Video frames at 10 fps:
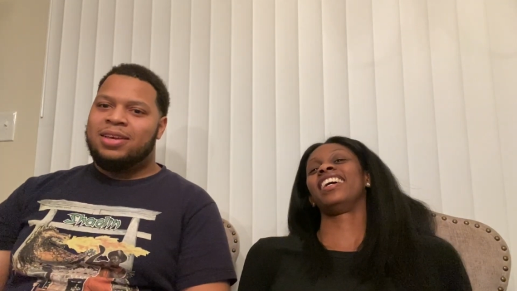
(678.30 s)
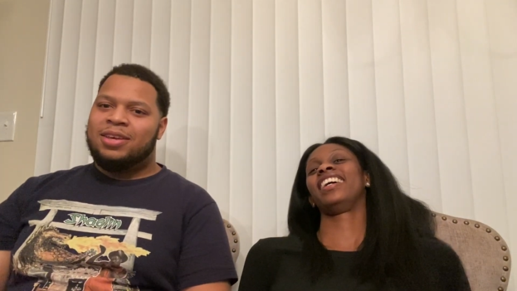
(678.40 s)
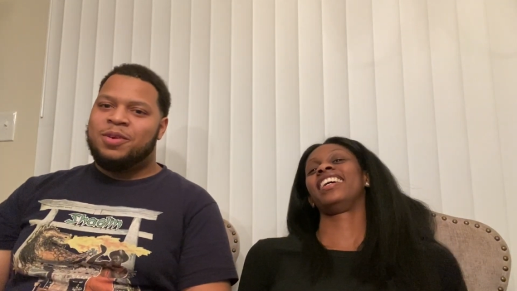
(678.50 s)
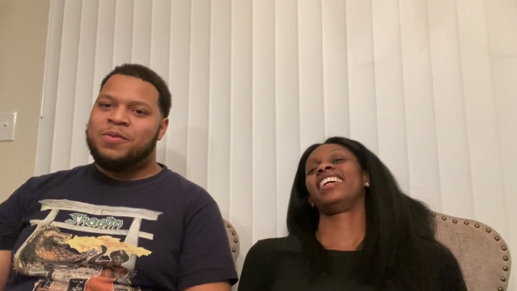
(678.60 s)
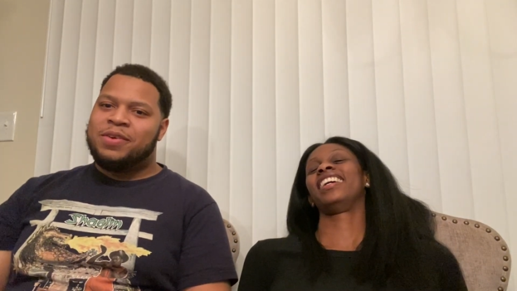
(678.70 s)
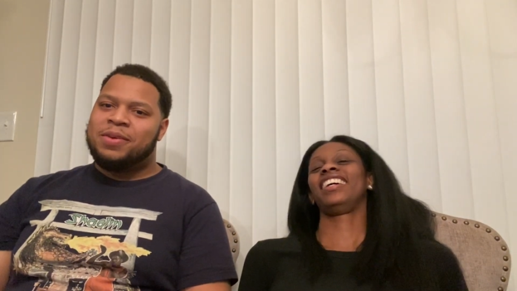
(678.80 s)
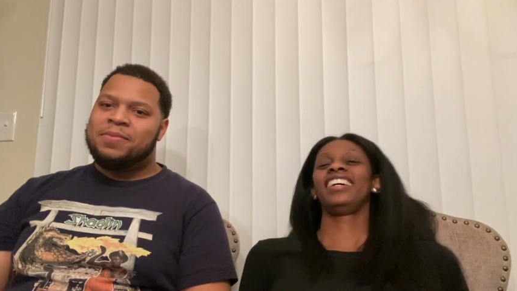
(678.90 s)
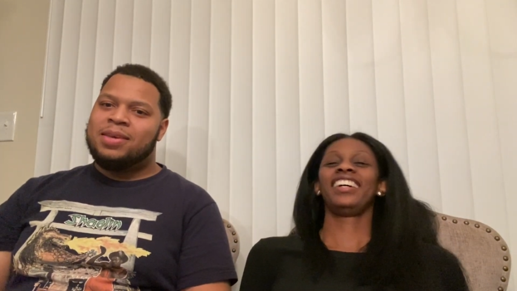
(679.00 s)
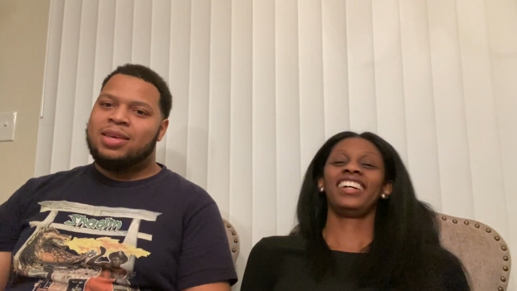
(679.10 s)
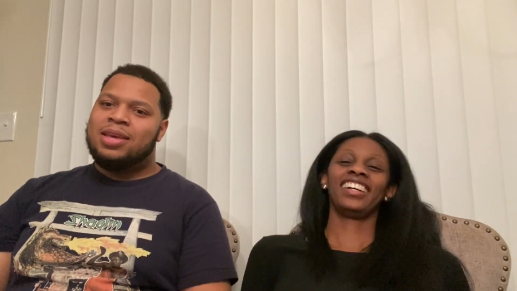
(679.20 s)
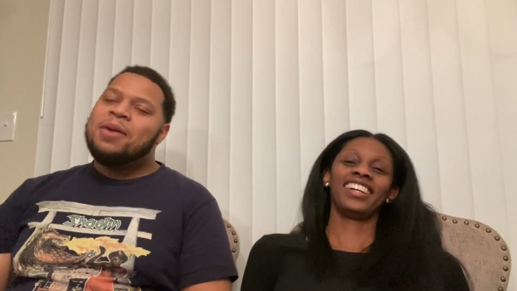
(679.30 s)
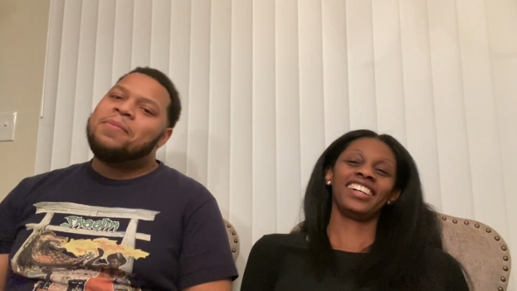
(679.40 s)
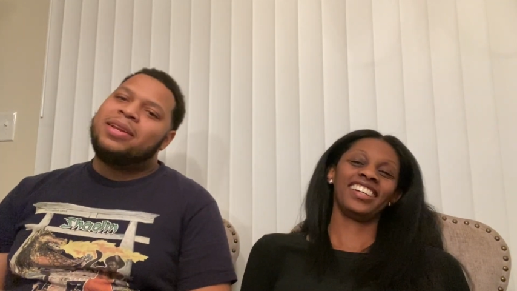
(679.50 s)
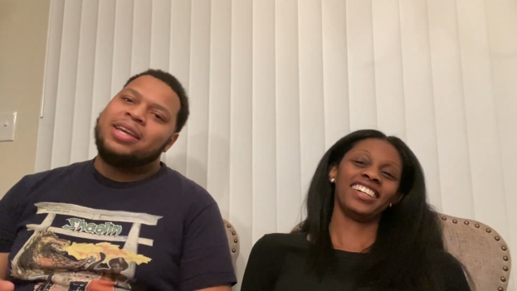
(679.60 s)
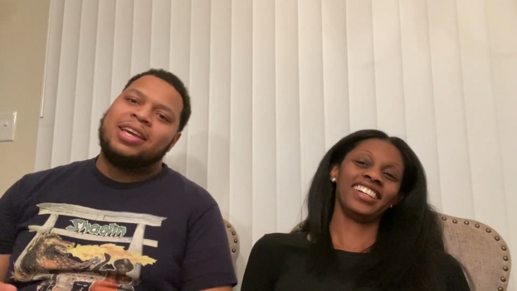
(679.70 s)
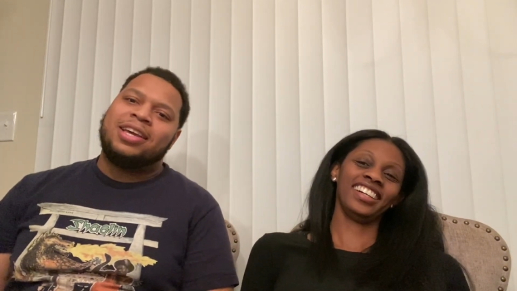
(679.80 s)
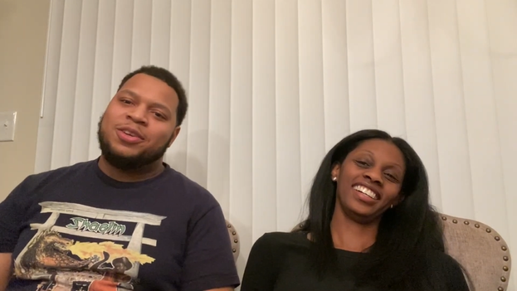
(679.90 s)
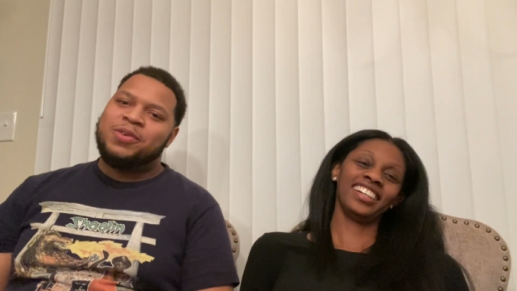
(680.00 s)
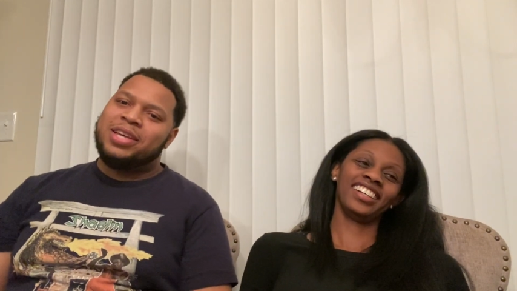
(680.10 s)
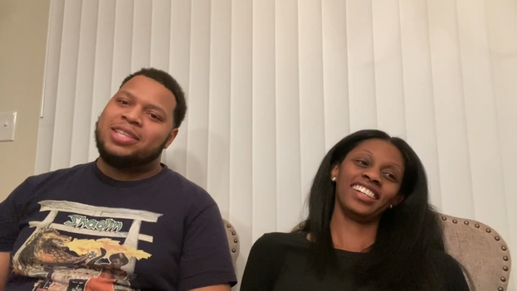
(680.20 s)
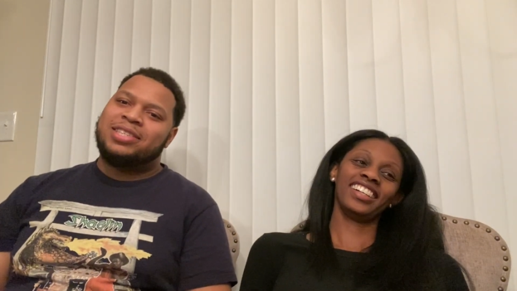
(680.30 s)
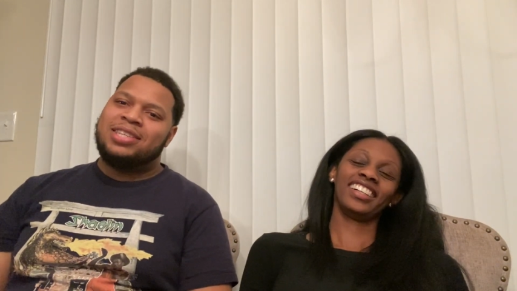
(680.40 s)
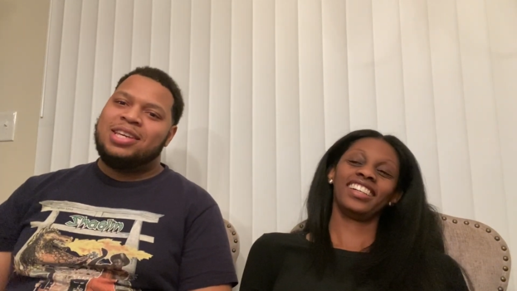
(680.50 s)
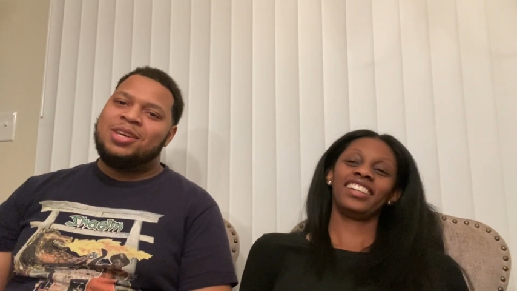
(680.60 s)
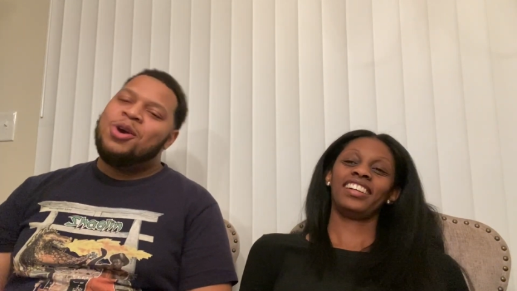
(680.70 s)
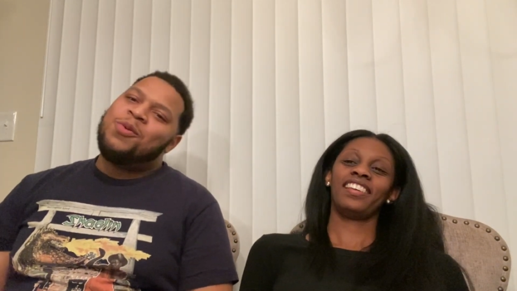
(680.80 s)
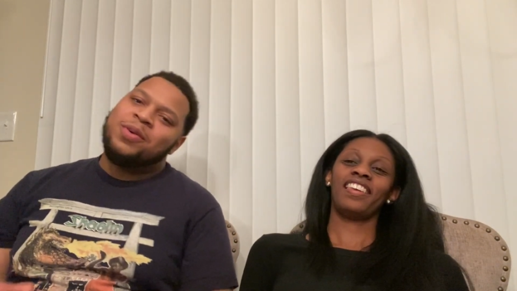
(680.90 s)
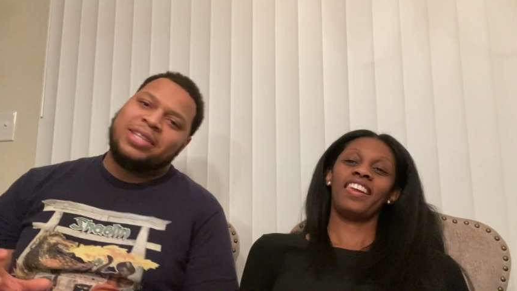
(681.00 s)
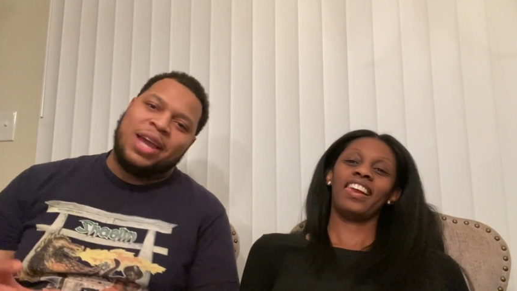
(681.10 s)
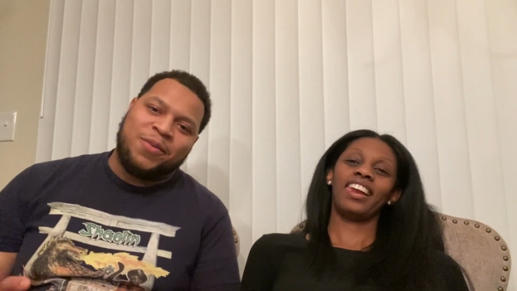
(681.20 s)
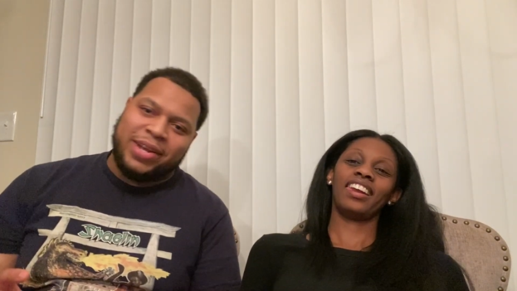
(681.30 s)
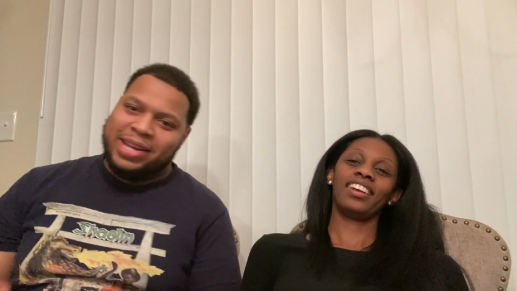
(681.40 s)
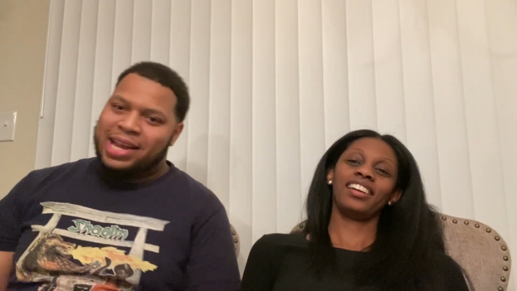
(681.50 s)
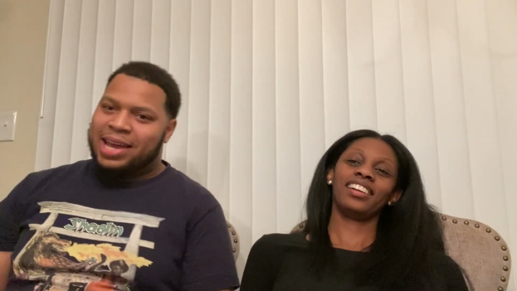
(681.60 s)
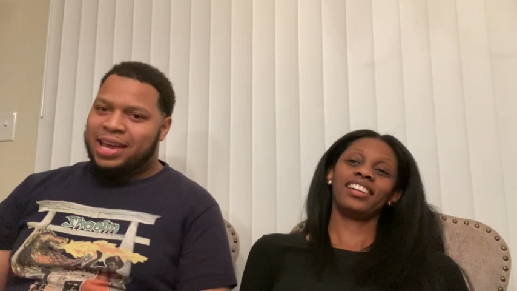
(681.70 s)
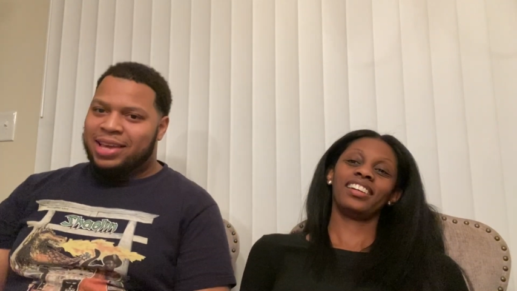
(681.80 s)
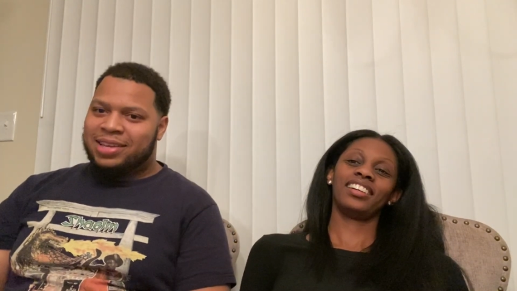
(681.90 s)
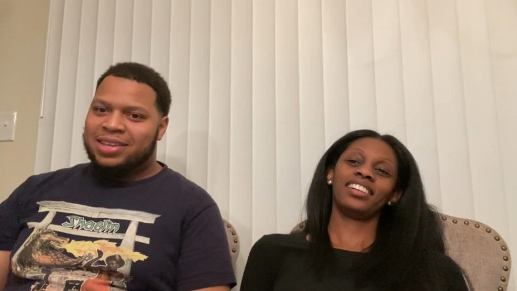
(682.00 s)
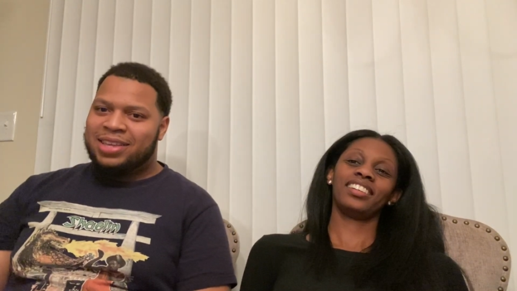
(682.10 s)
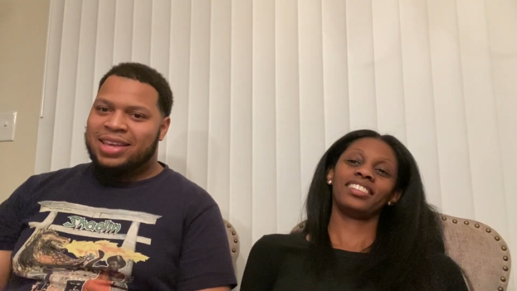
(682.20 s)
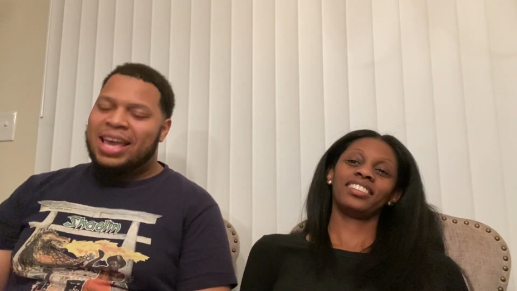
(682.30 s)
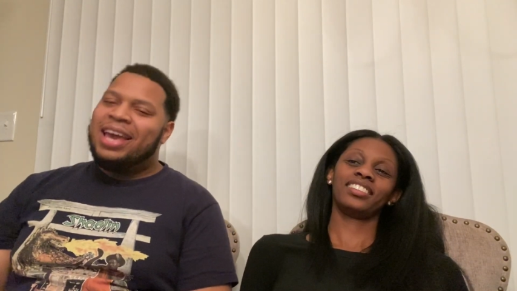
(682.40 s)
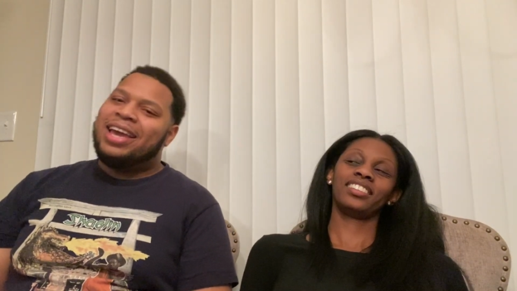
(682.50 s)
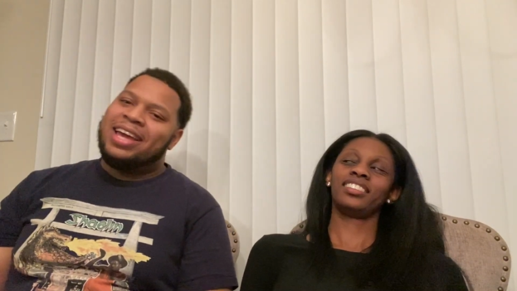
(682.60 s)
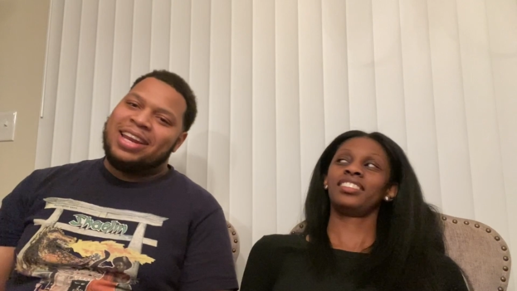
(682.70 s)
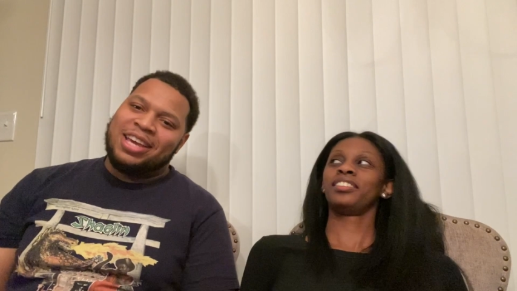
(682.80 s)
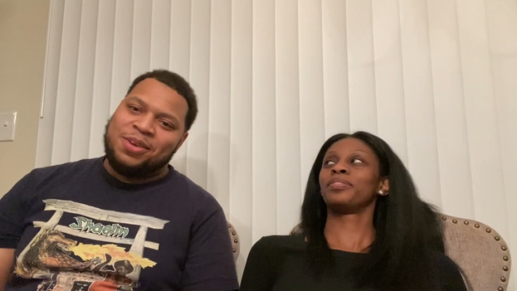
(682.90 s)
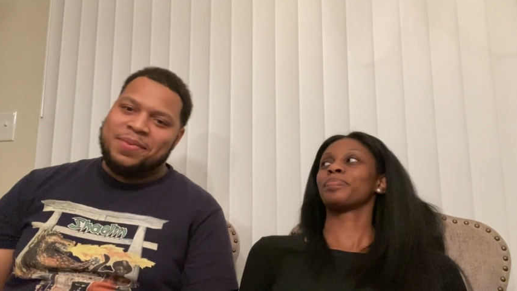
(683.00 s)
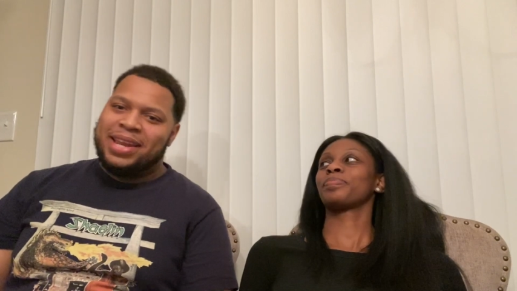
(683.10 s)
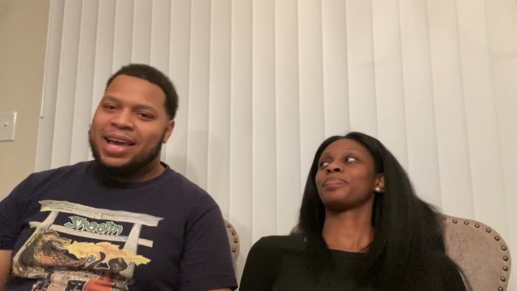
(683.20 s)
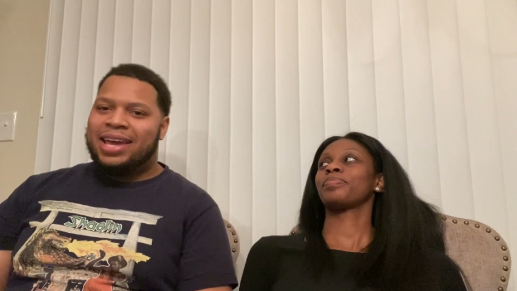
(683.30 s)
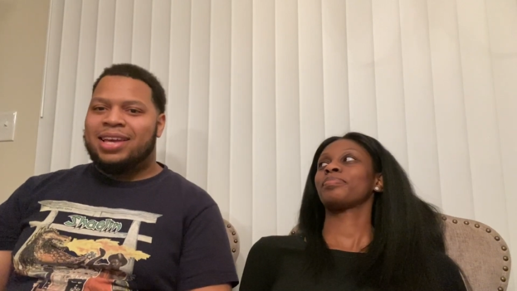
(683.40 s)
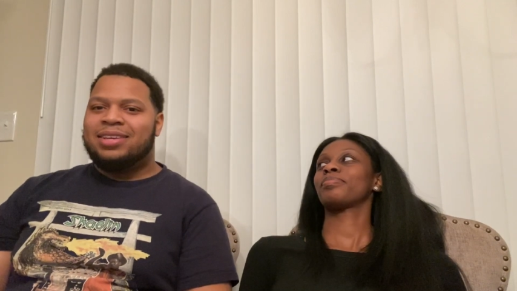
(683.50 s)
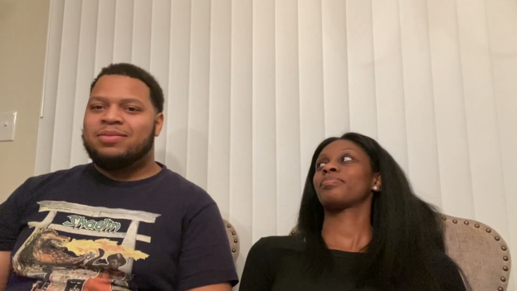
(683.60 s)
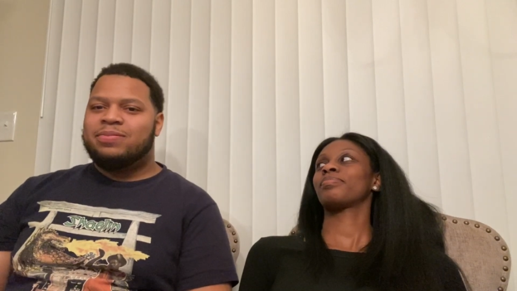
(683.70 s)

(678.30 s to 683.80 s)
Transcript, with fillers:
Speaker 1: You feel me? But then you get to see what they really like. And then you be like,